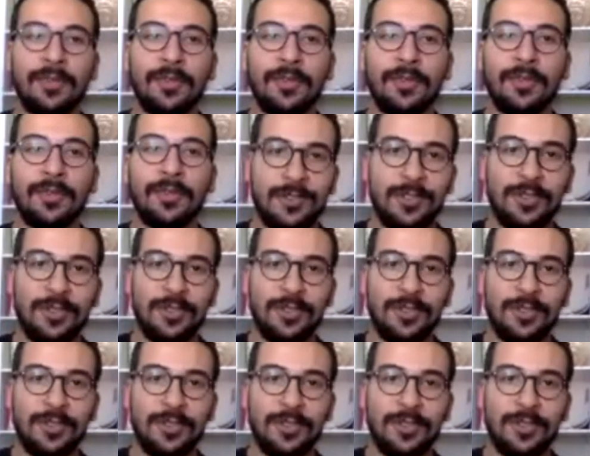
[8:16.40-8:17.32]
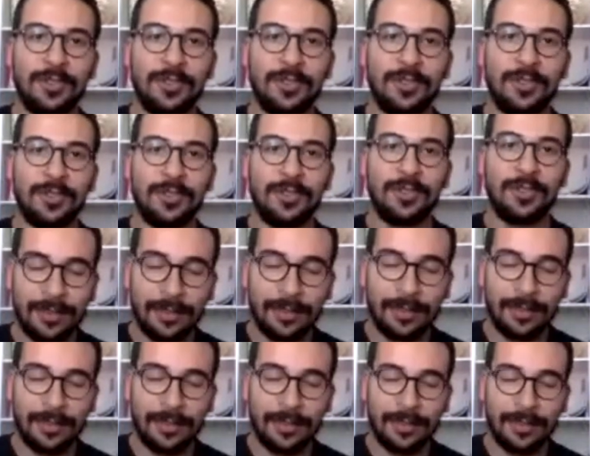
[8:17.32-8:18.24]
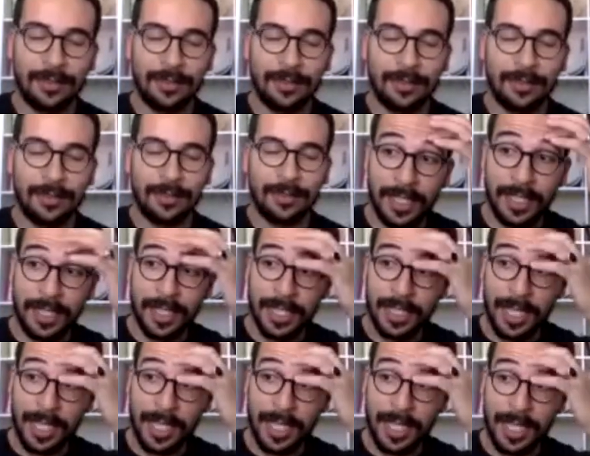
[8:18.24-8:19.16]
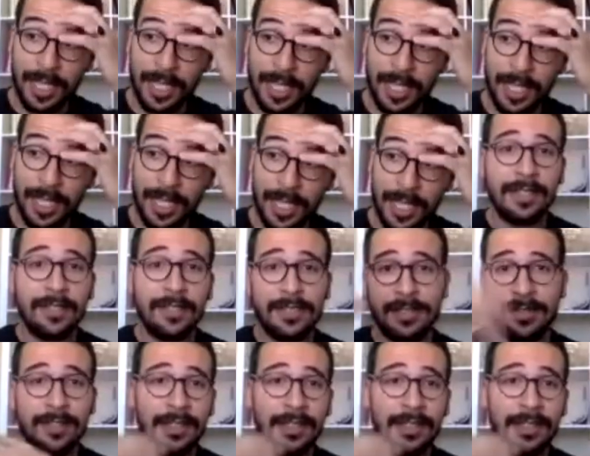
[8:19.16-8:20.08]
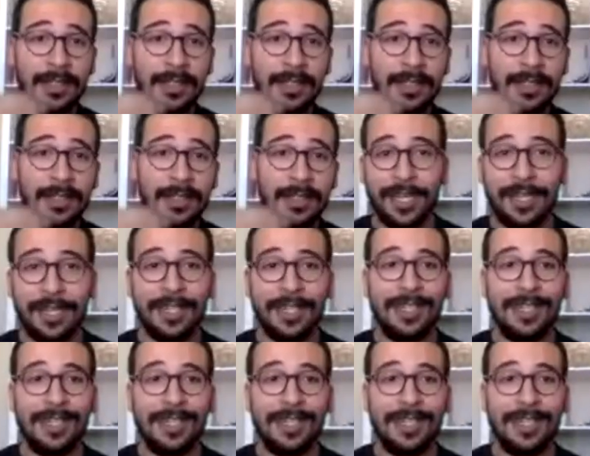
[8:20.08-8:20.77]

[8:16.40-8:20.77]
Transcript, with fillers: there is no API to produce geospatial data. A lot of people say that's that's okay.